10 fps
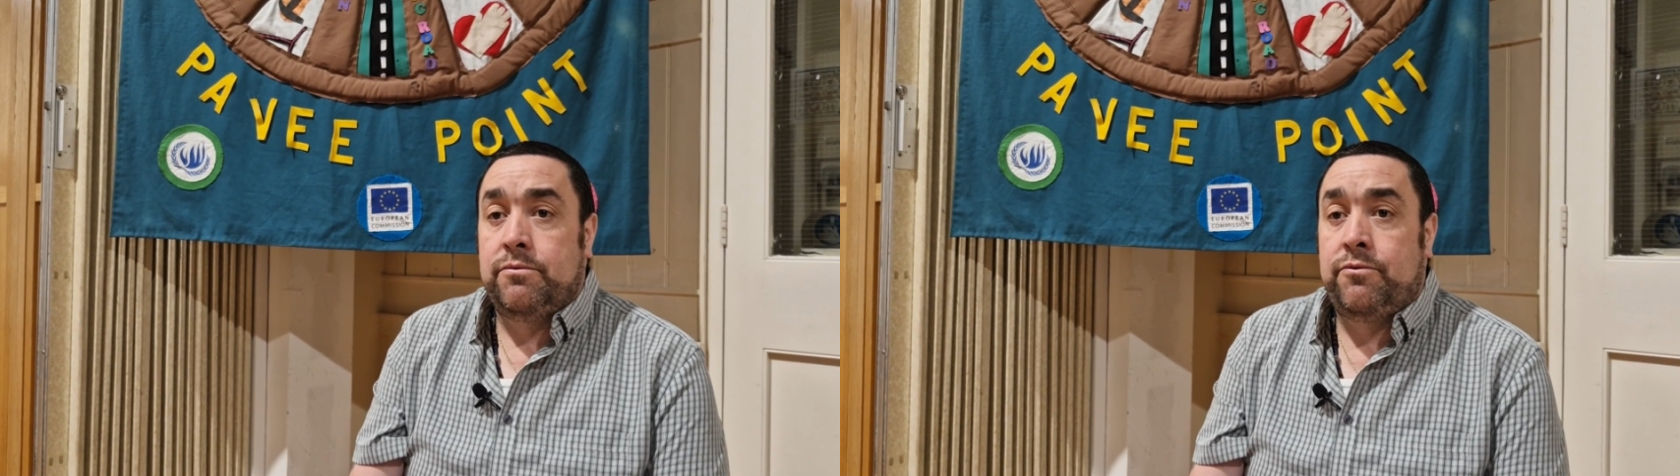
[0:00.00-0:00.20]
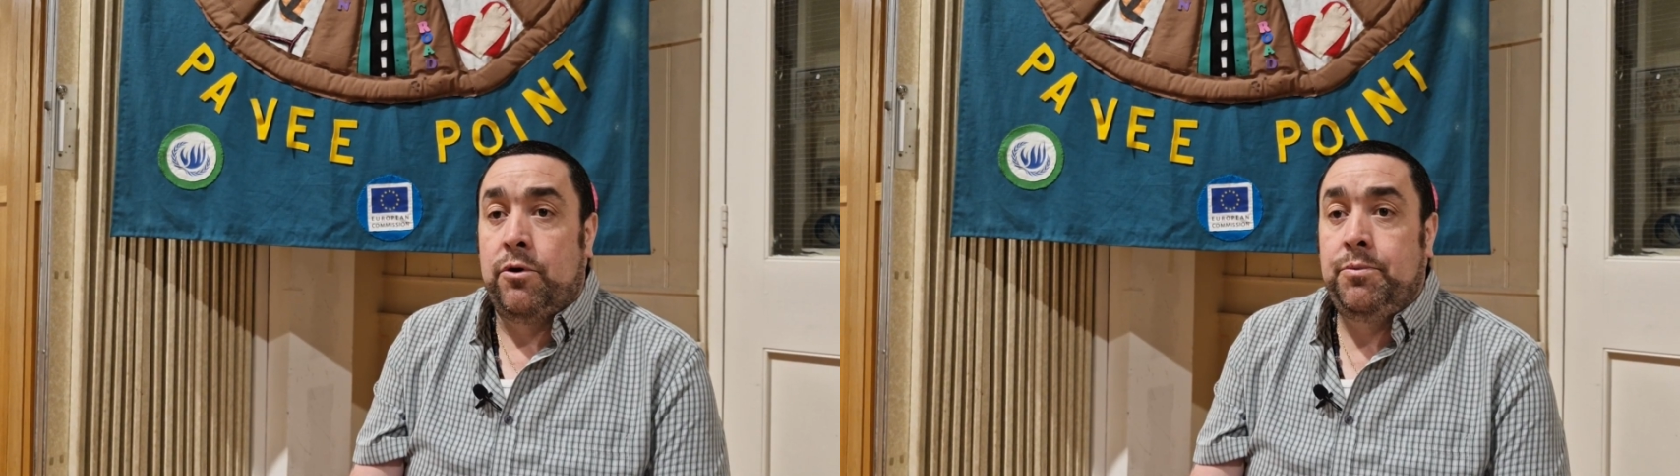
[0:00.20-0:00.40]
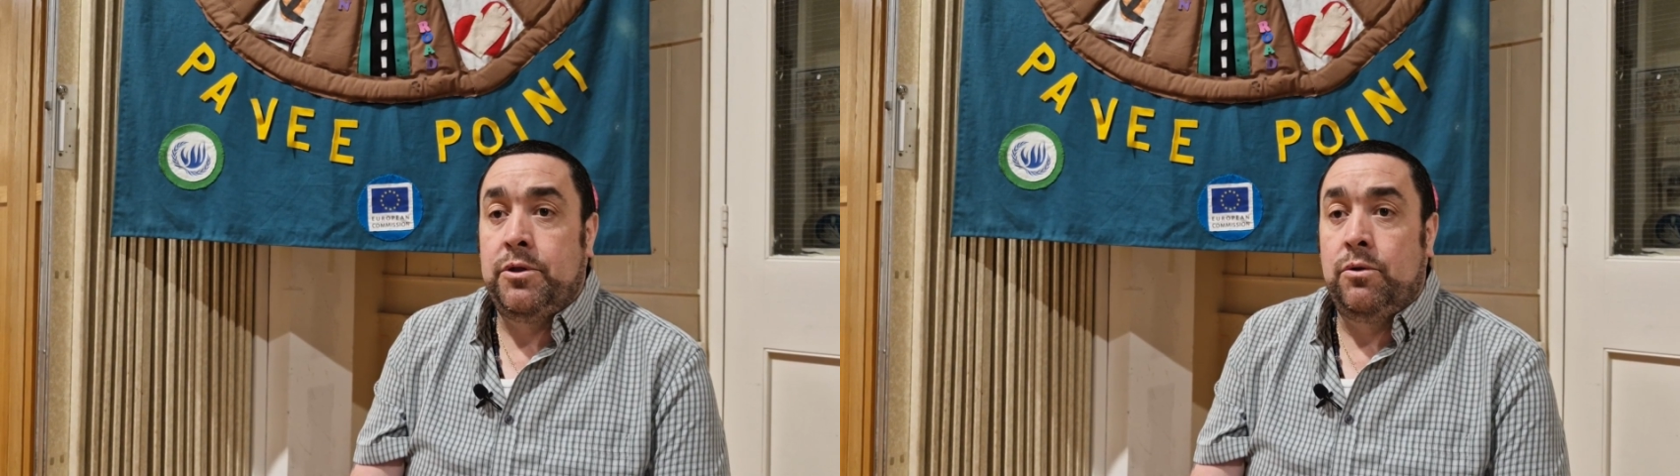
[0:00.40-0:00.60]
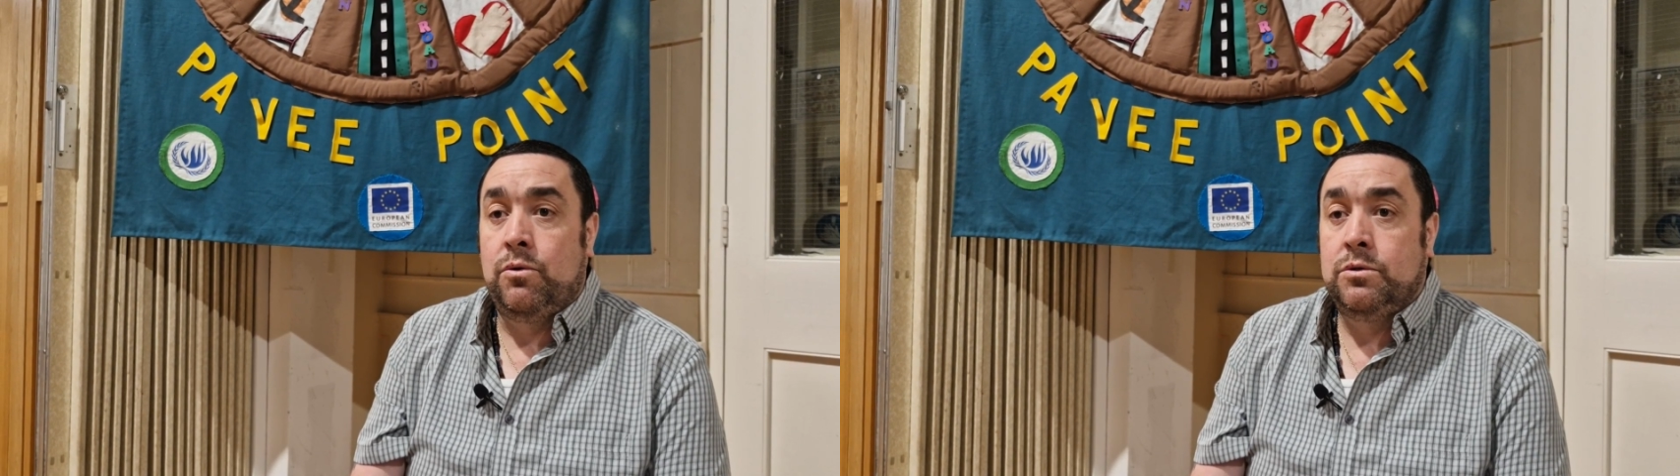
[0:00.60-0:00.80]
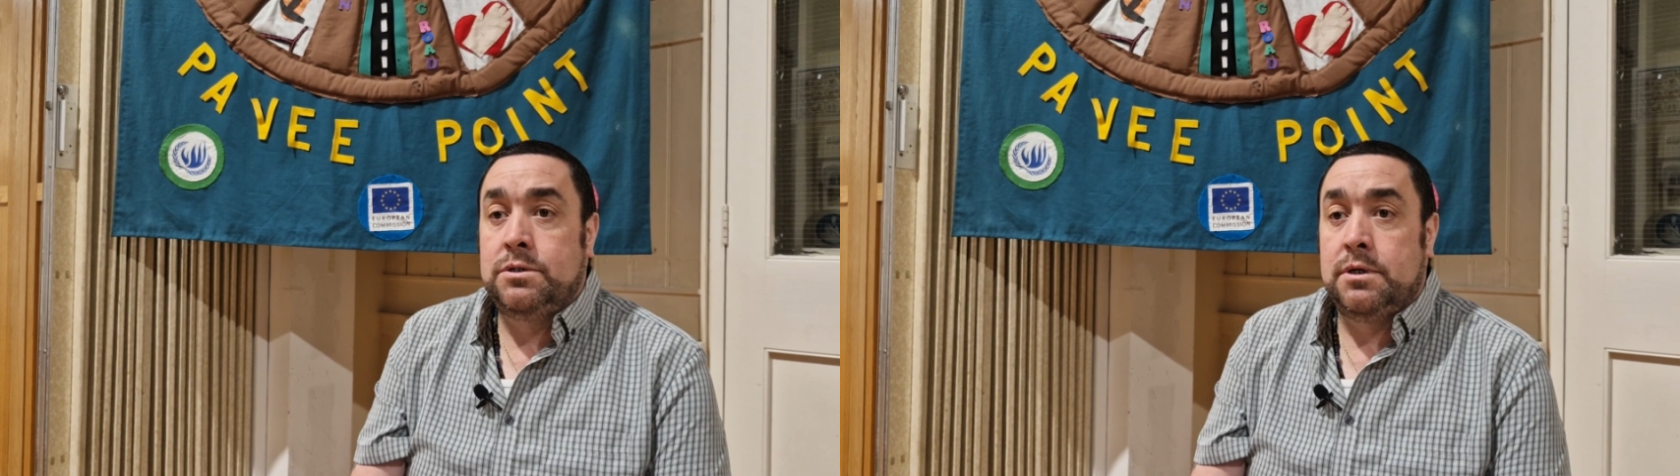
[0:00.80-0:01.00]
for up the
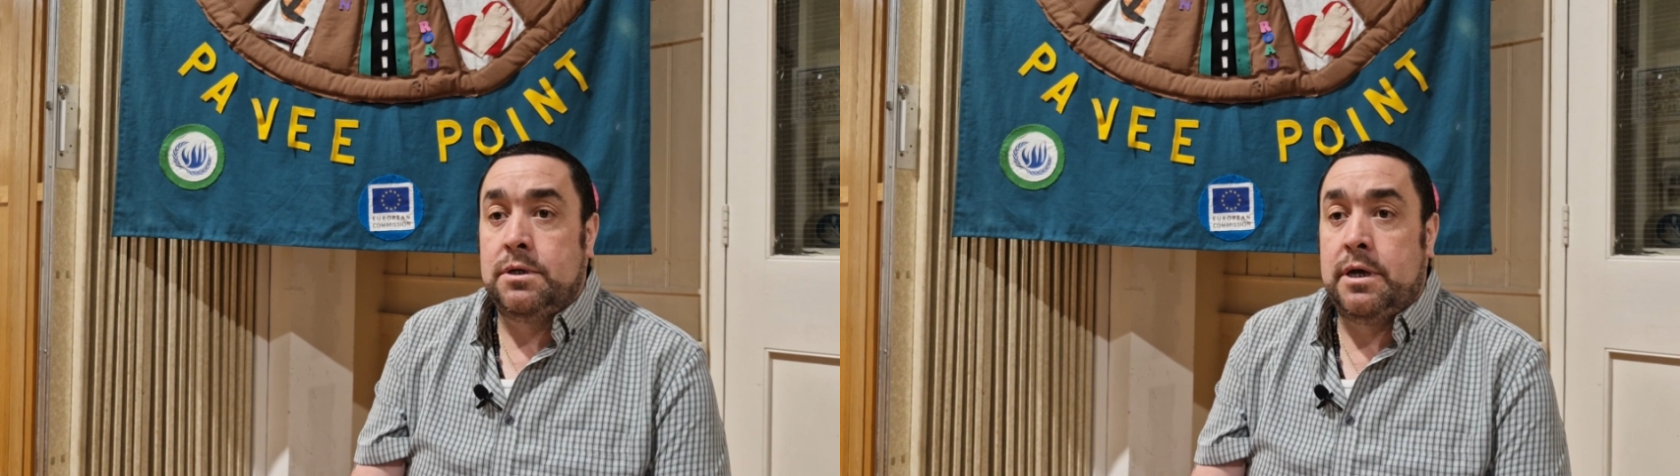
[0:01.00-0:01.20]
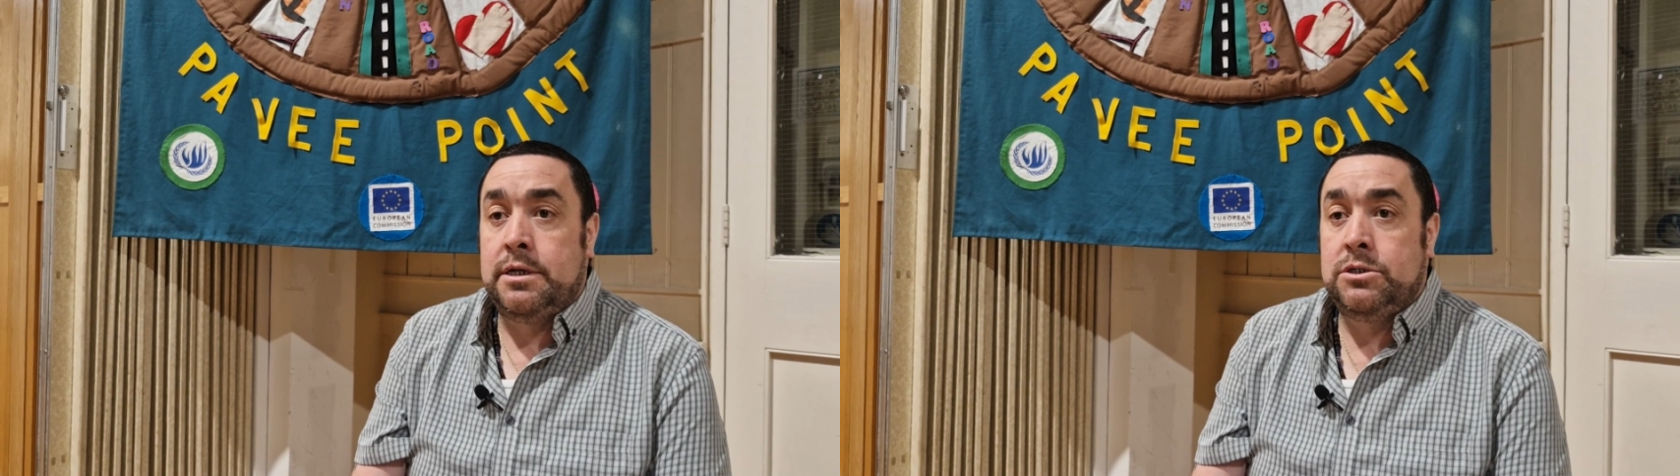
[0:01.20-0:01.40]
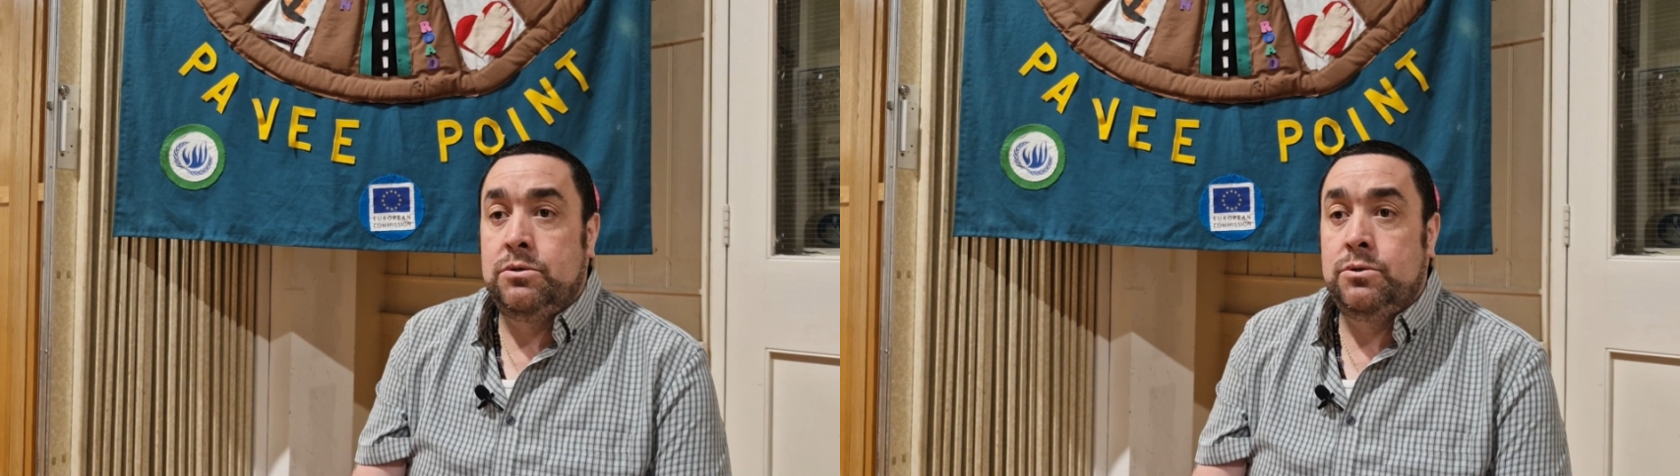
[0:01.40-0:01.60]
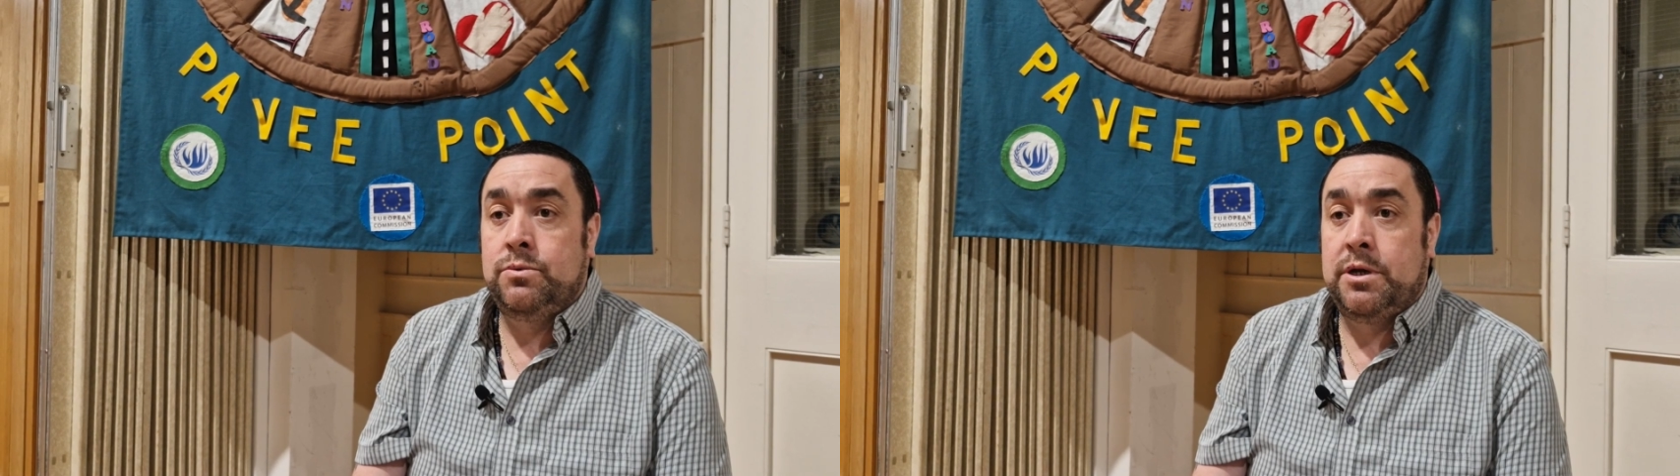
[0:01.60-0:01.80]
nose and is used